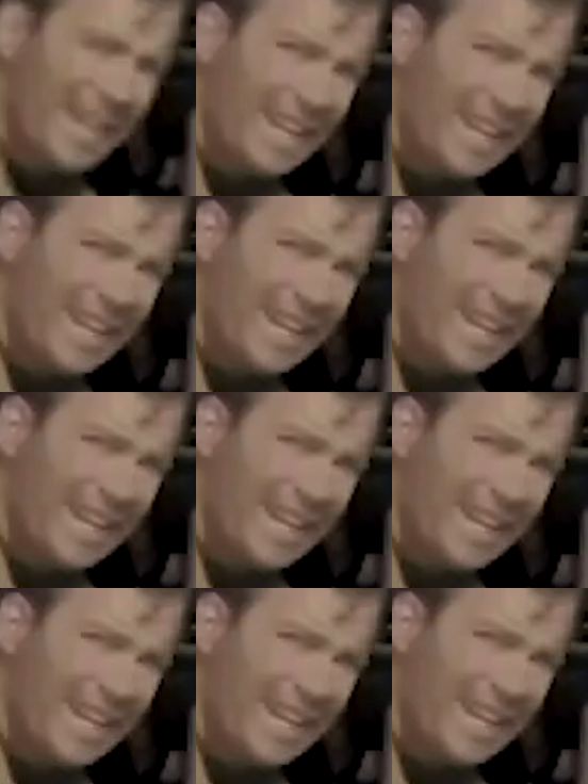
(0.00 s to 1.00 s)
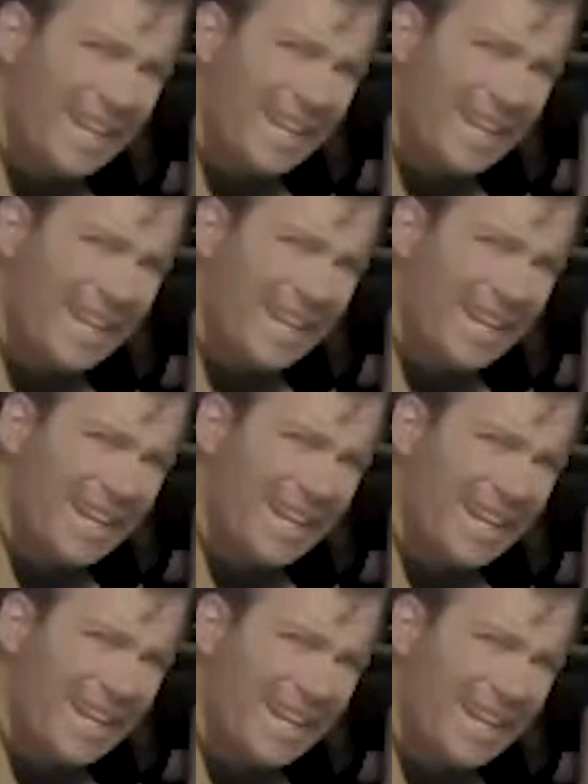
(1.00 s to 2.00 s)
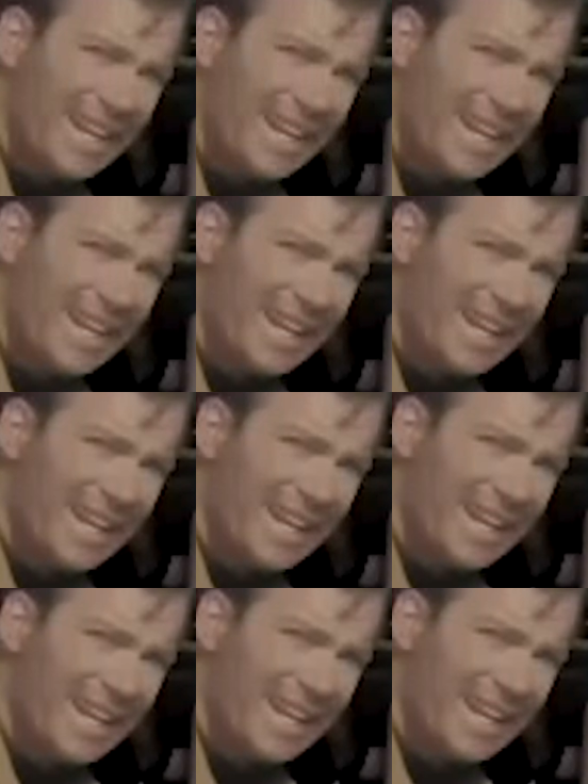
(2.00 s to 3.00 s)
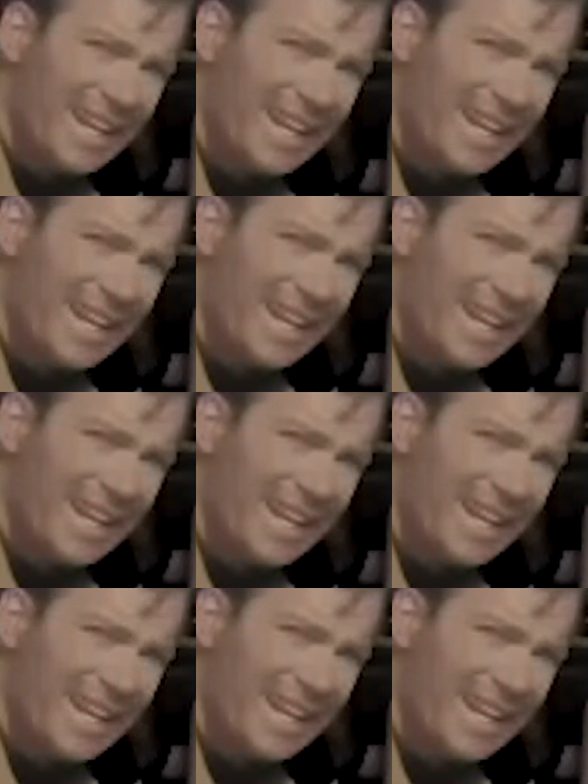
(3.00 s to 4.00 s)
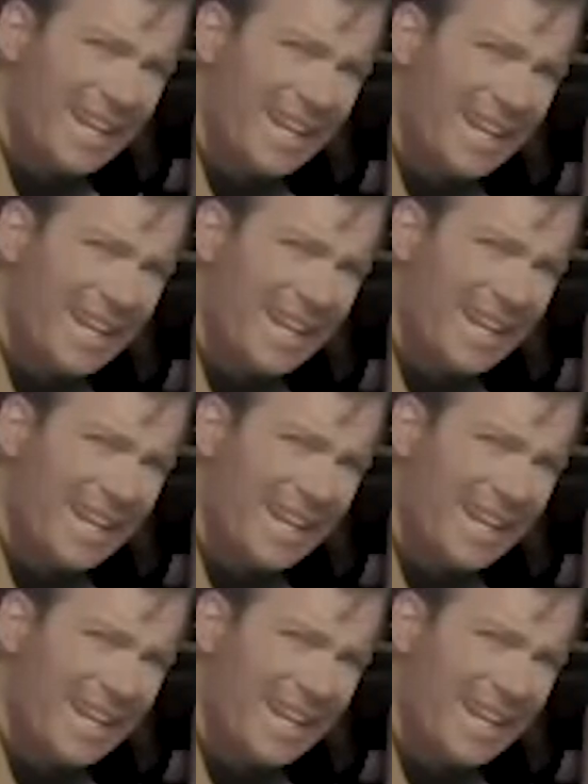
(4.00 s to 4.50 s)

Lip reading: (not speaking)